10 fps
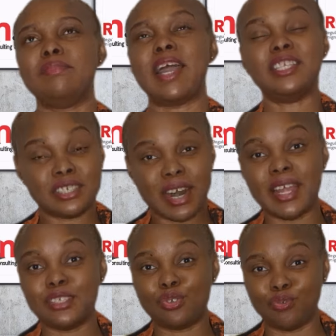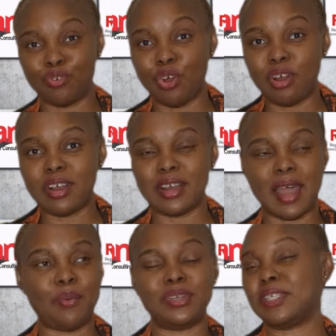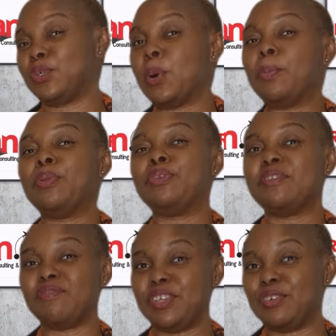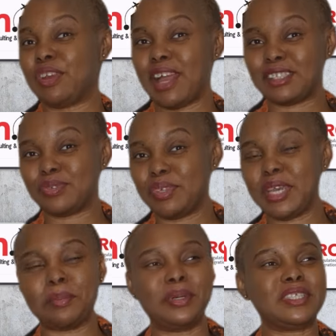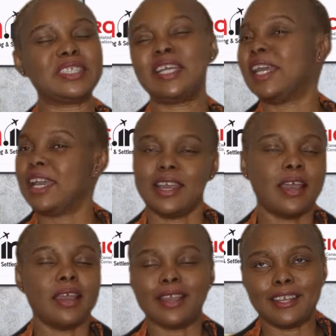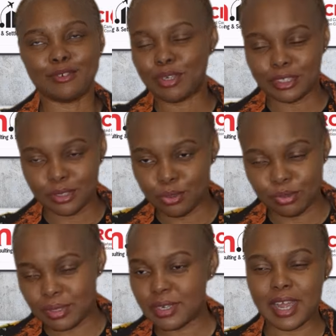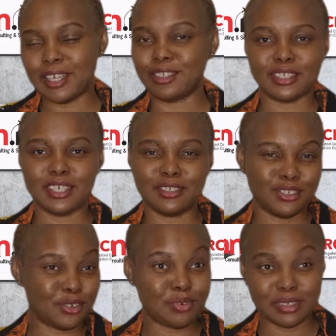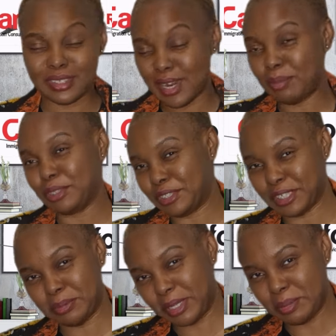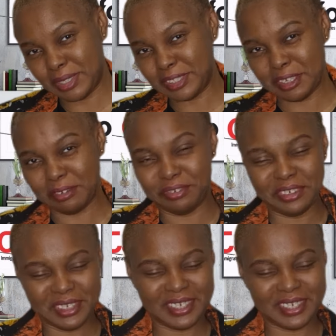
I tried to vlog. I wanted to upload the video last week, but it wasn't good. I just said, you know what, let me just respect myself.